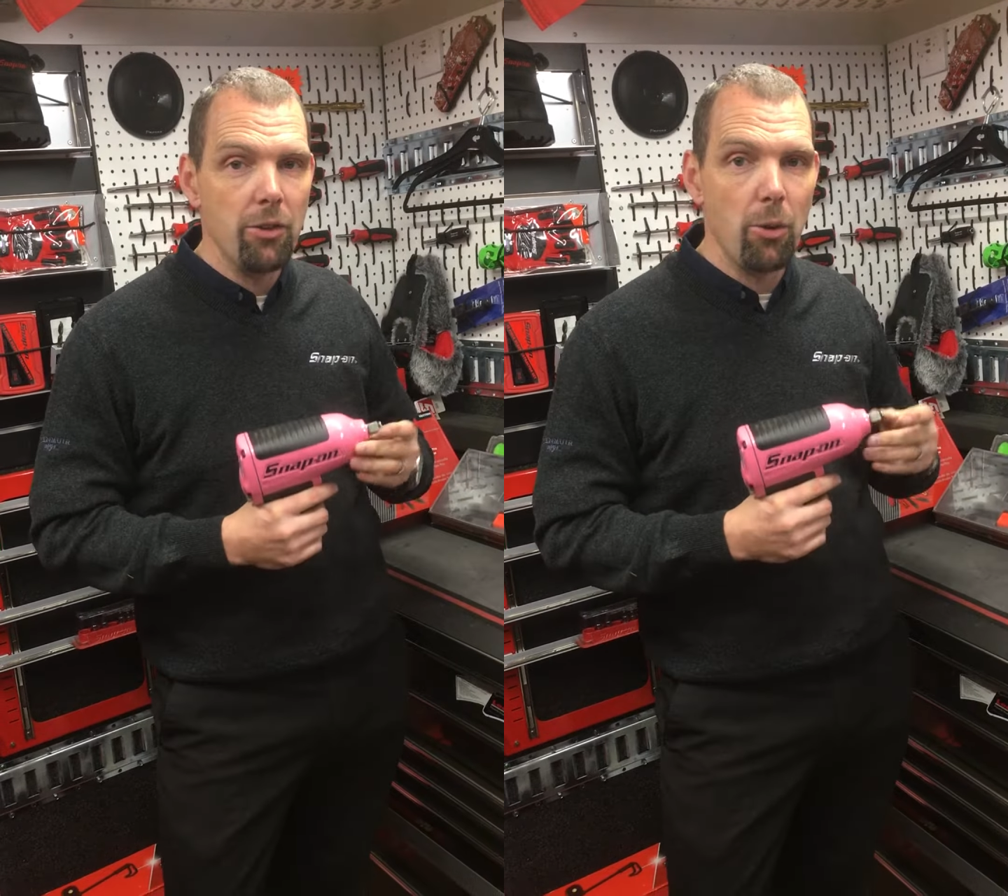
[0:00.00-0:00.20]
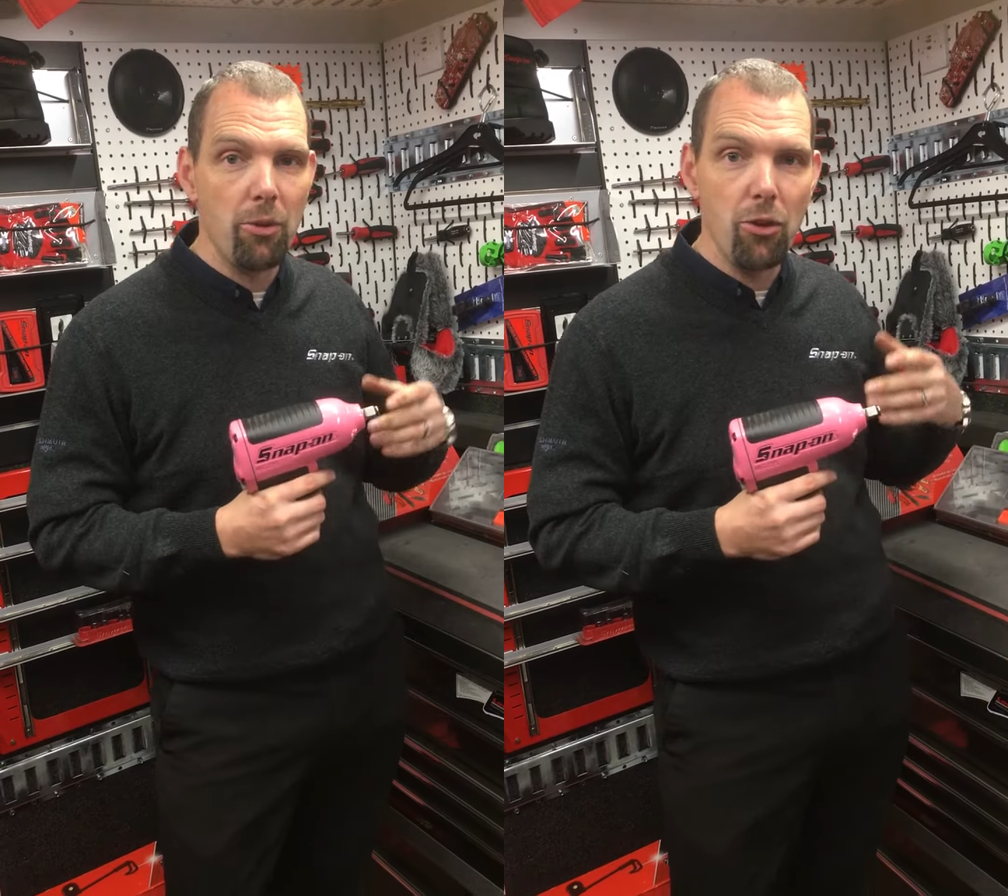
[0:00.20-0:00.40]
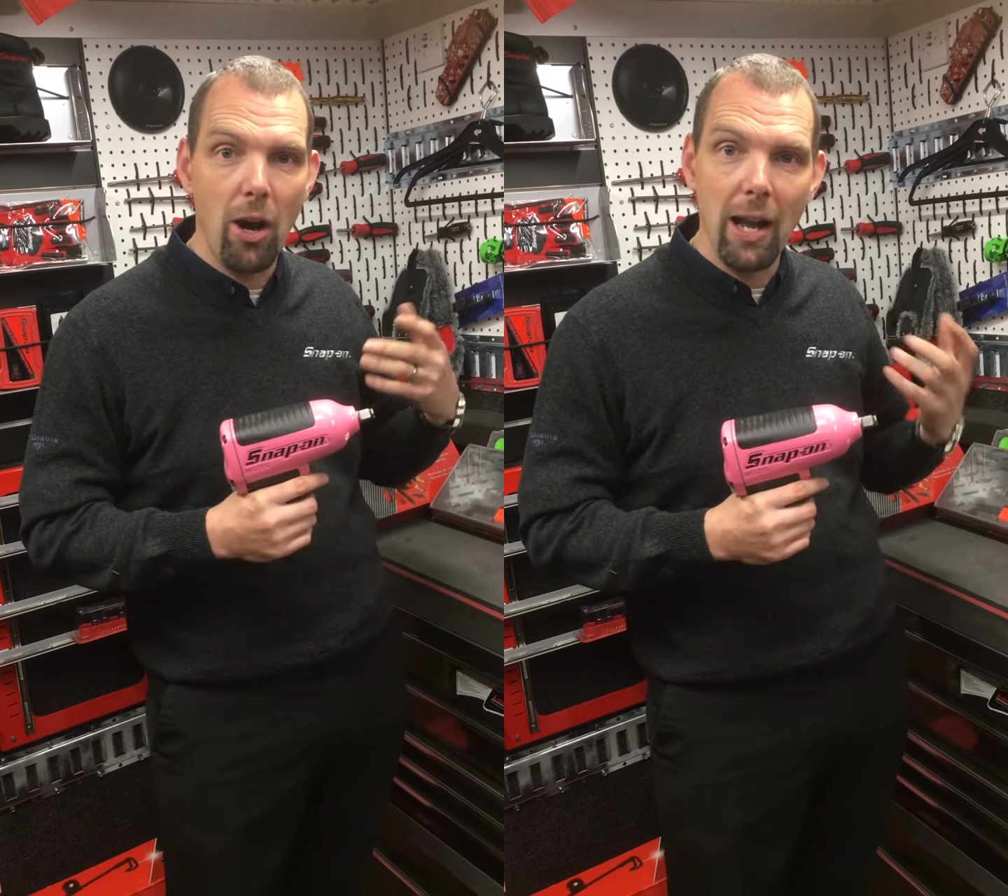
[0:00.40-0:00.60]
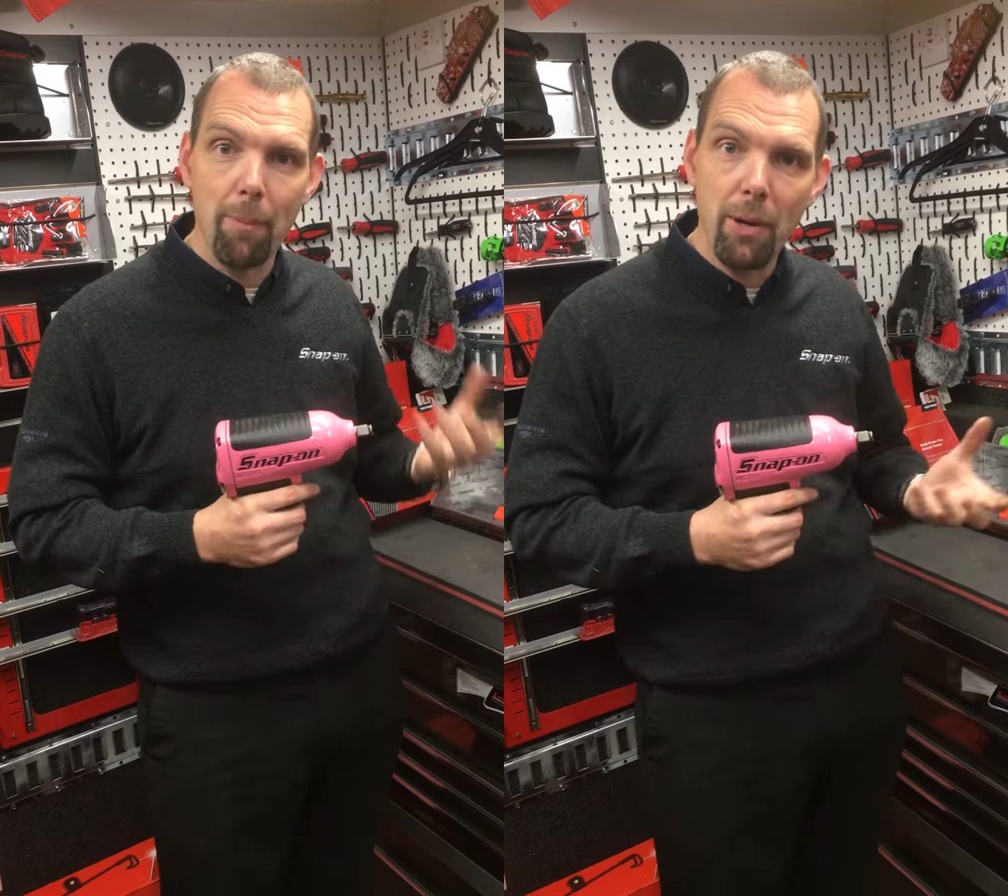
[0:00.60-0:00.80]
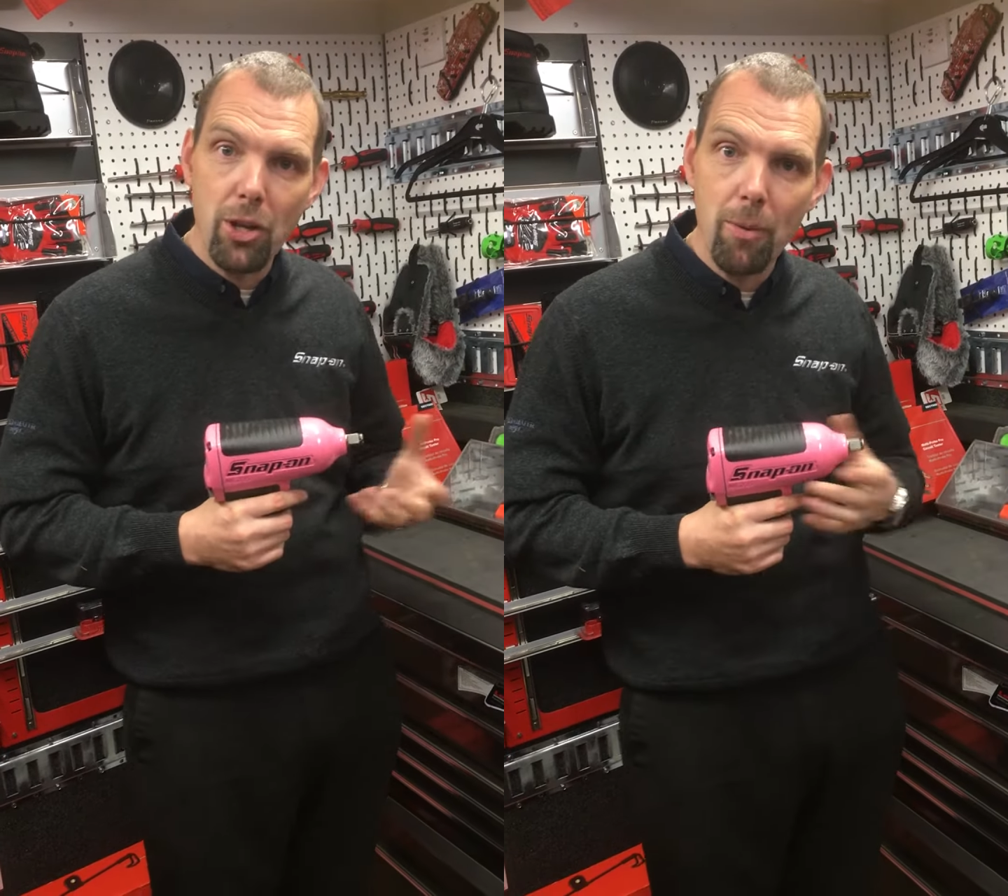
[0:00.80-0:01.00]
So it's not
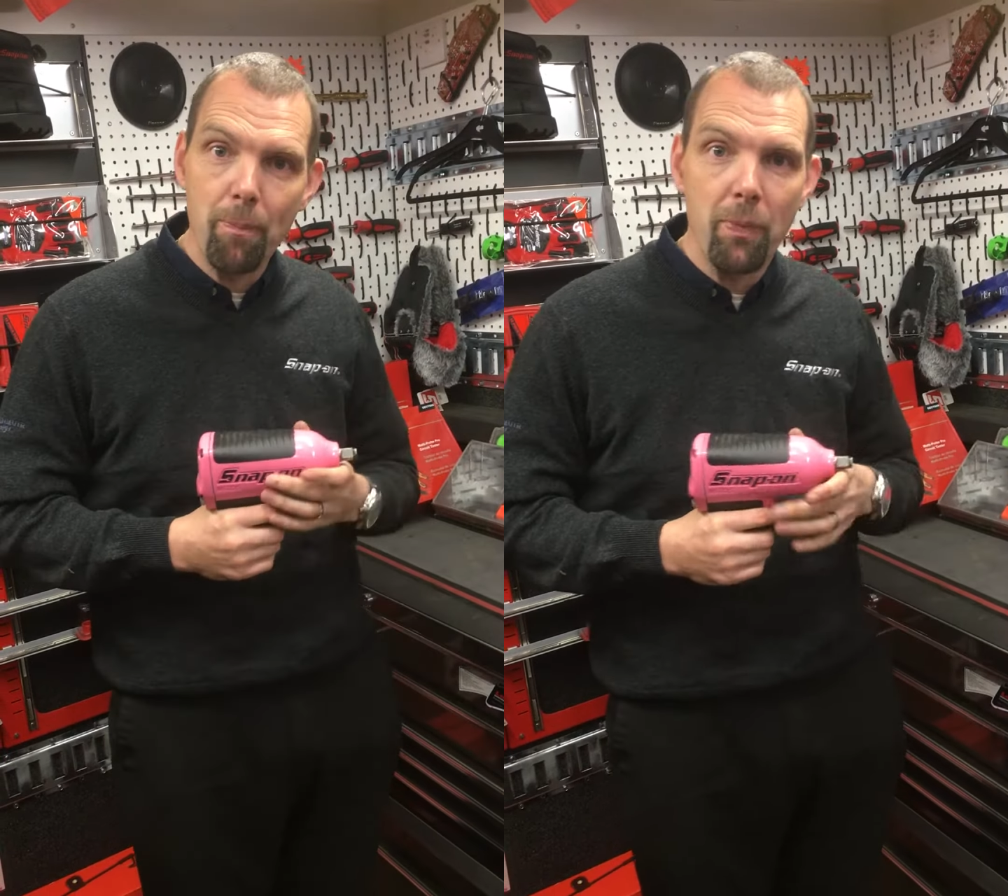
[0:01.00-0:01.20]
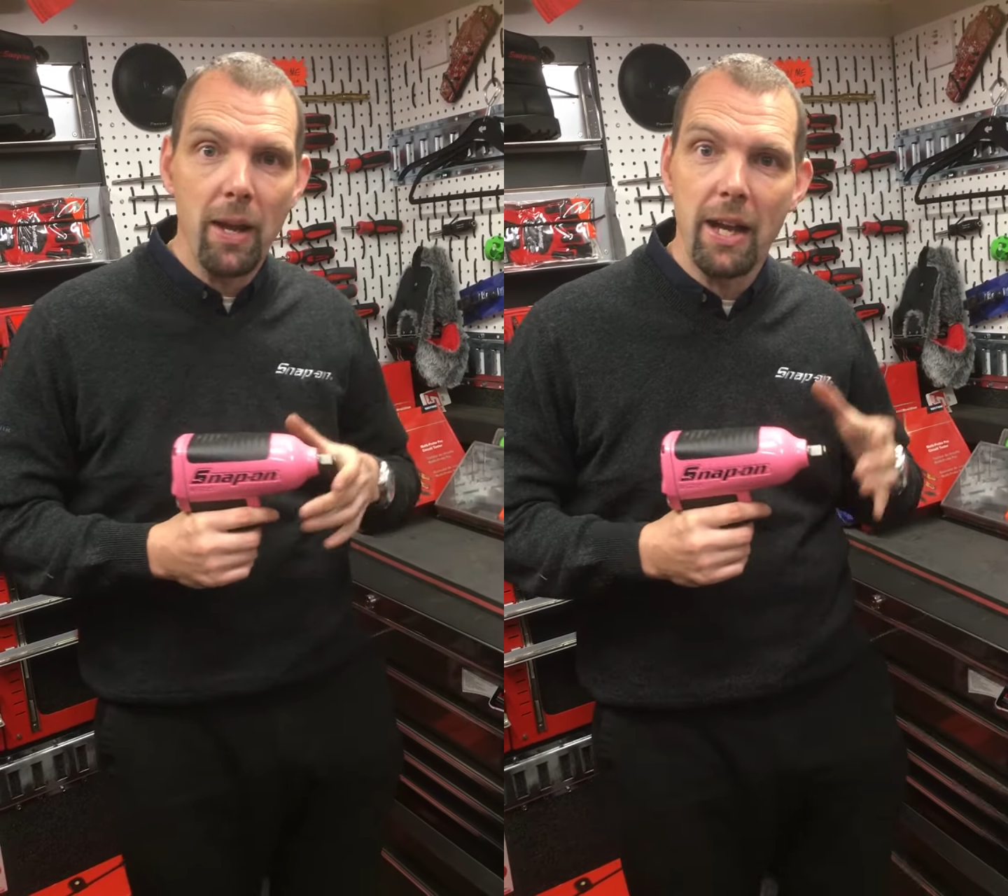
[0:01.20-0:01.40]
aluminium,